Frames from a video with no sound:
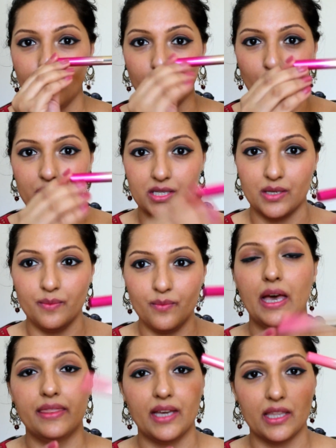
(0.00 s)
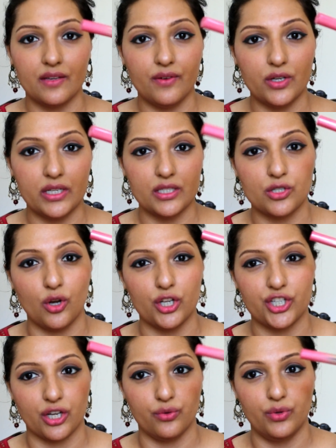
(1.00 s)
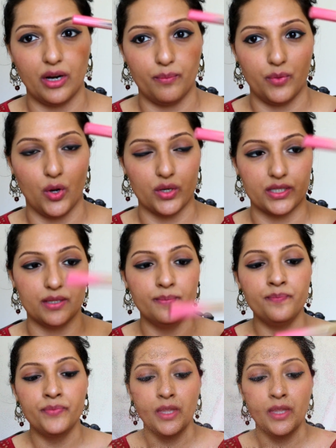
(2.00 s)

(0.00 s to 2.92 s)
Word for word: Blossom and the other one is called Sakura Blossom.